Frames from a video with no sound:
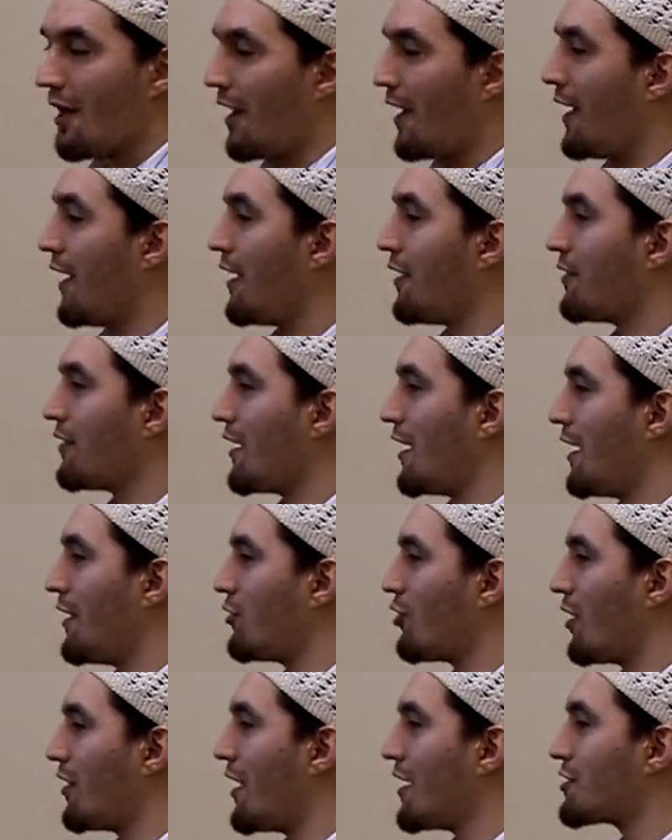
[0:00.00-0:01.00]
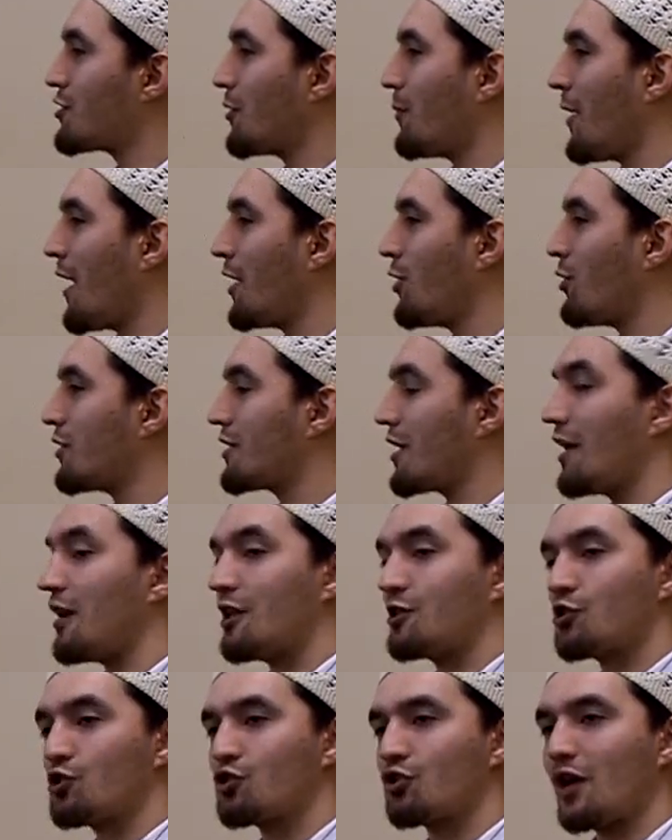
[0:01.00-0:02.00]
And, and Allah subhanahu wa
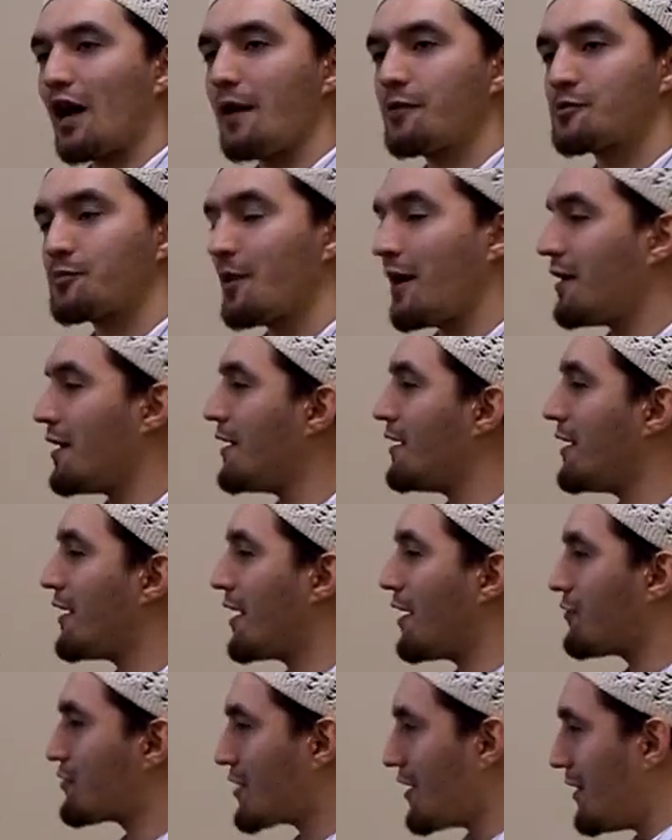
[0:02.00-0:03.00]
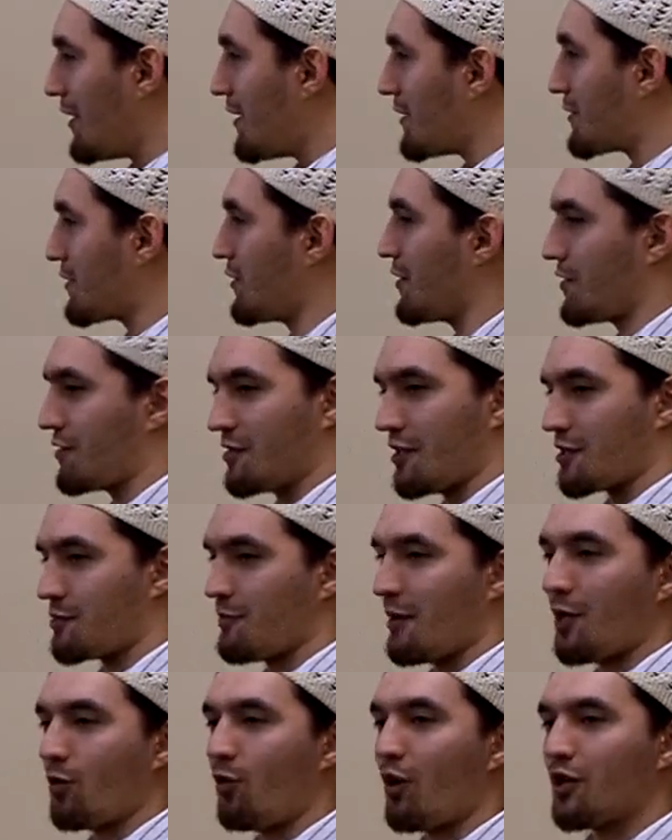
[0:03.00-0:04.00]
ta'ala describes men and He gives a list. He says,
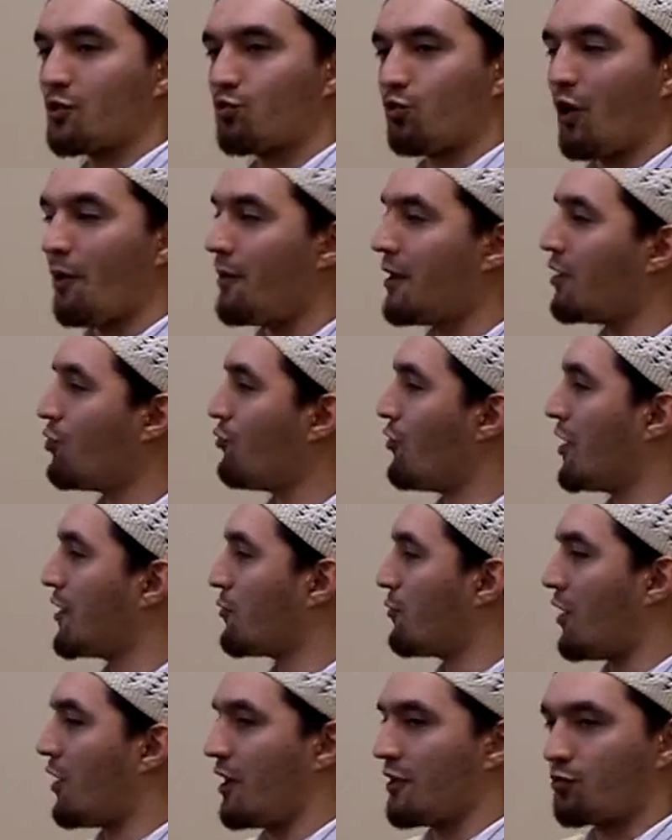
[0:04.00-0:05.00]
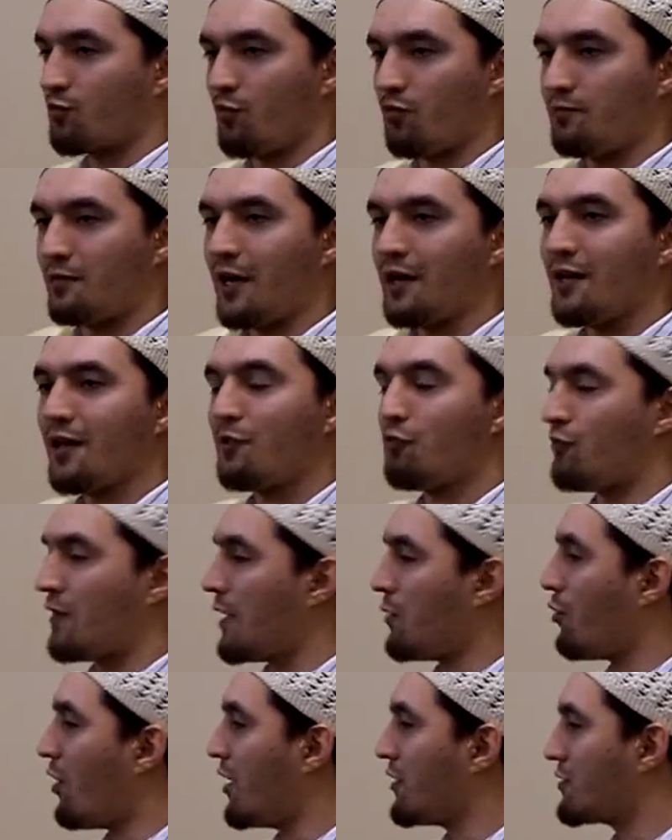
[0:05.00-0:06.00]
men want women, men want money,
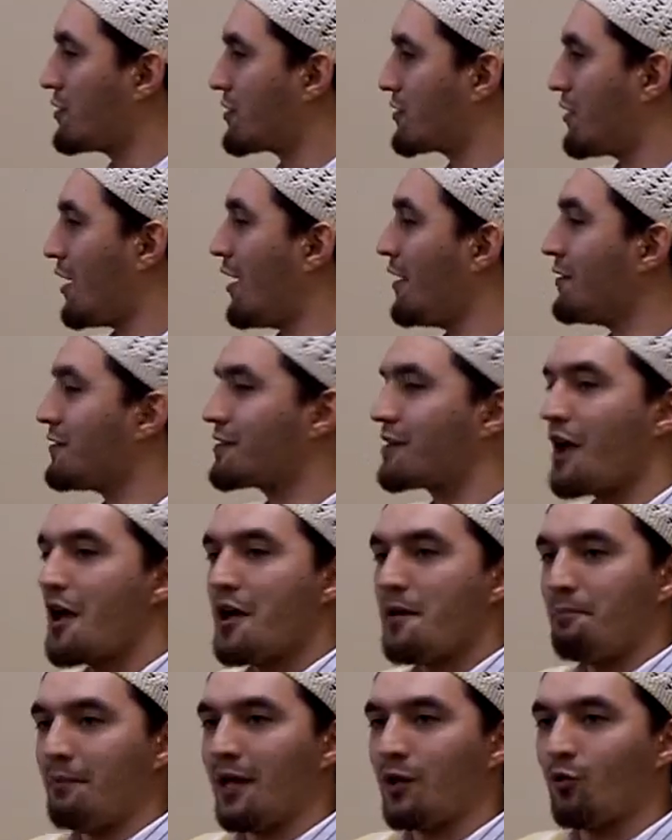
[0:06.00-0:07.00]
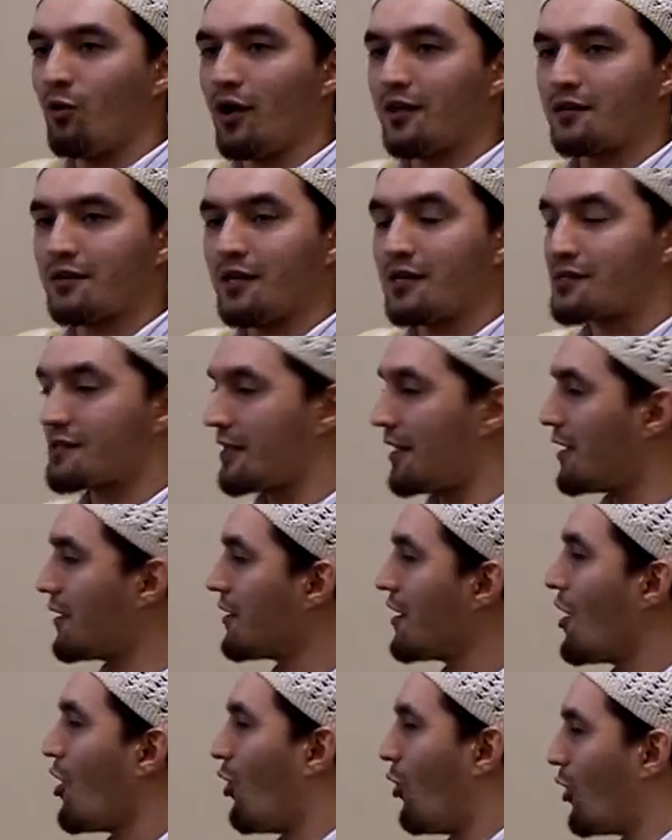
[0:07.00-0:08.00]
men want sons, men want this, and
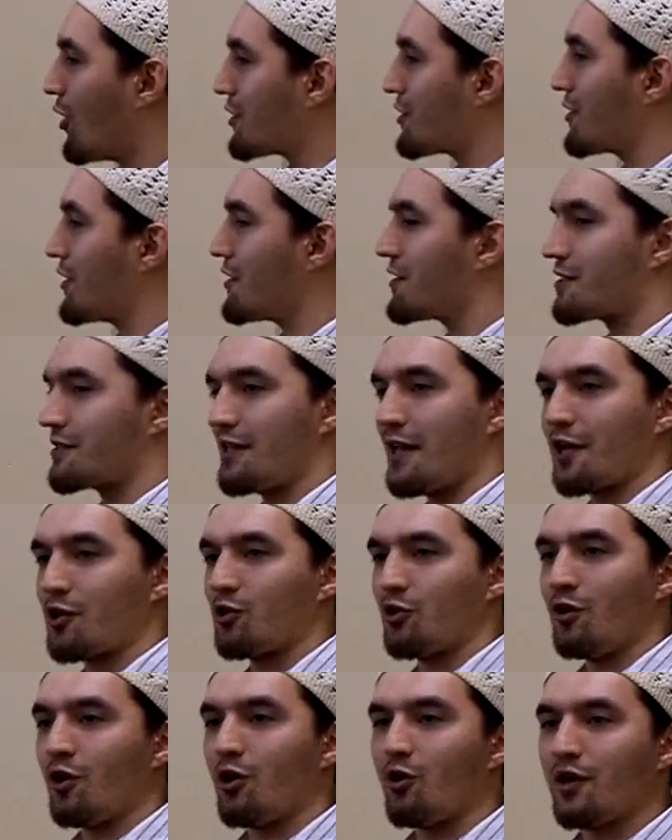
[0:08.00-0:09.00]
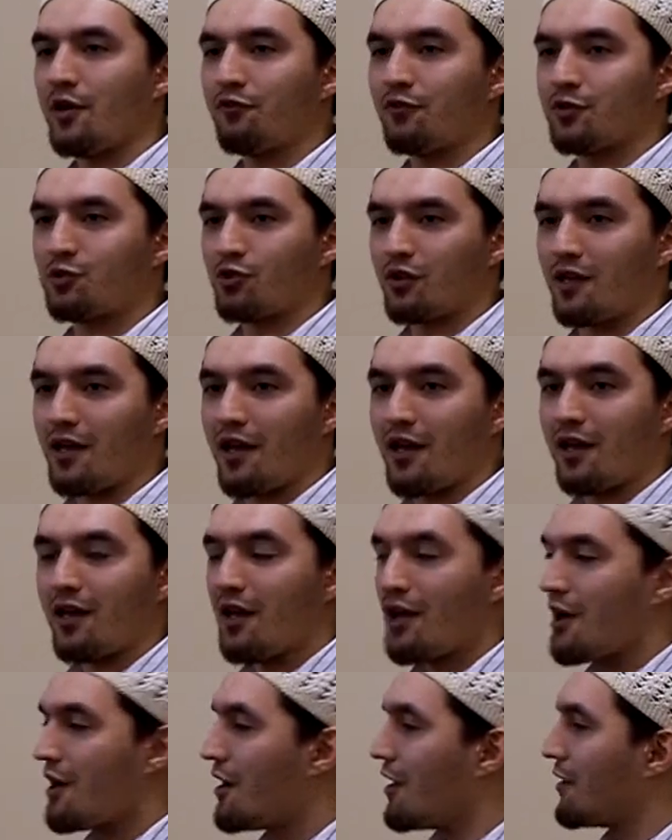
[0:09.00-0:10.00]
horses, like you know, even today,
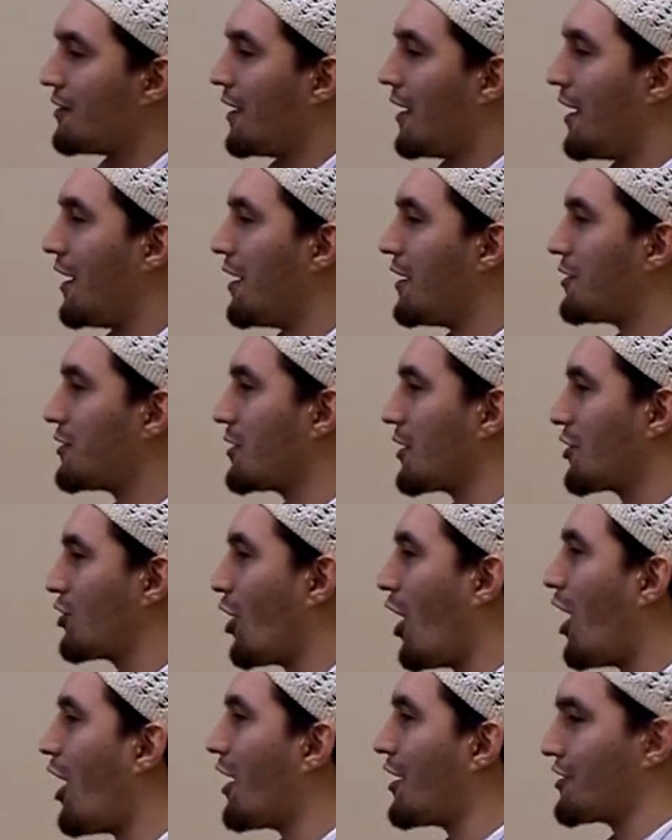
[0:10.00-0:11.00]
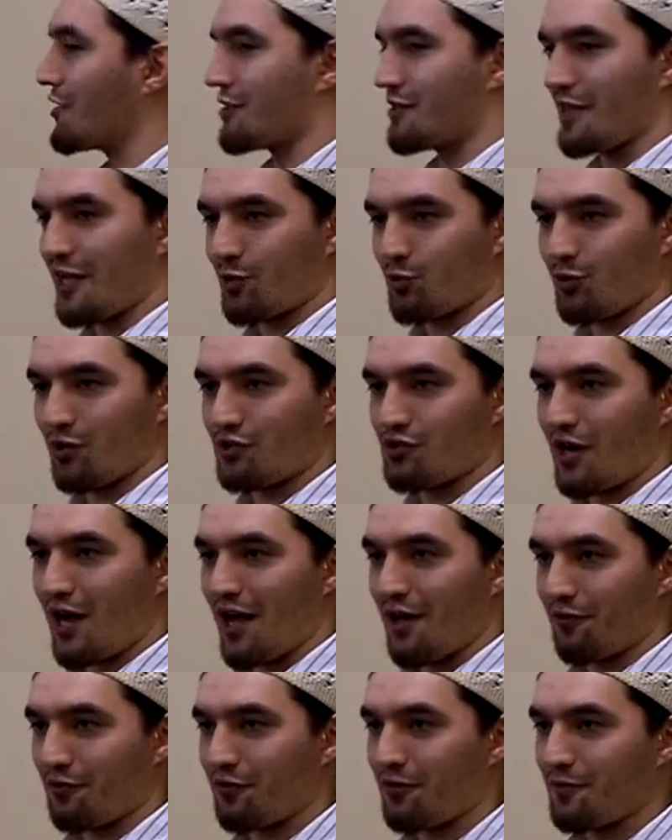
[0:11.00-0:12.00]
the, the cars that we
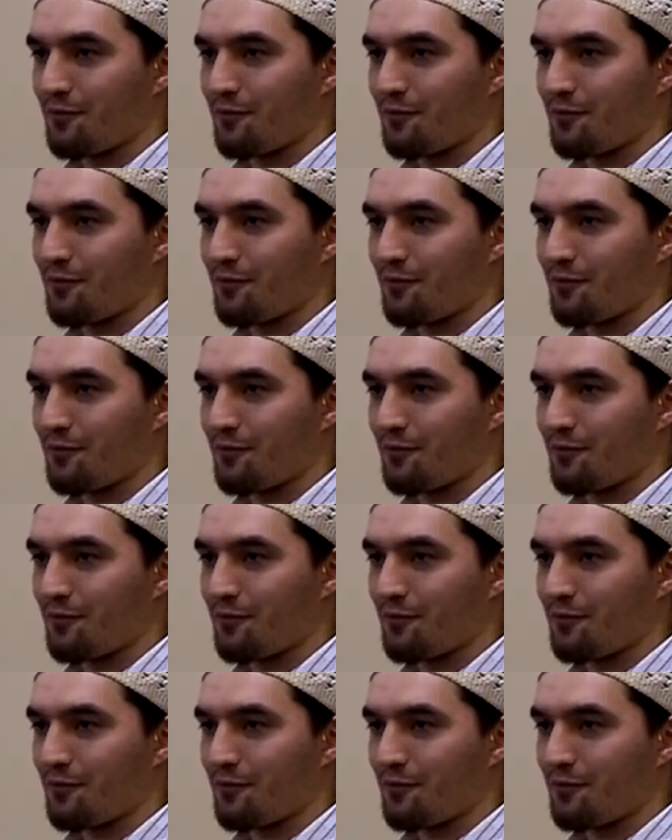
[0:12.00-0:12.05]
drive.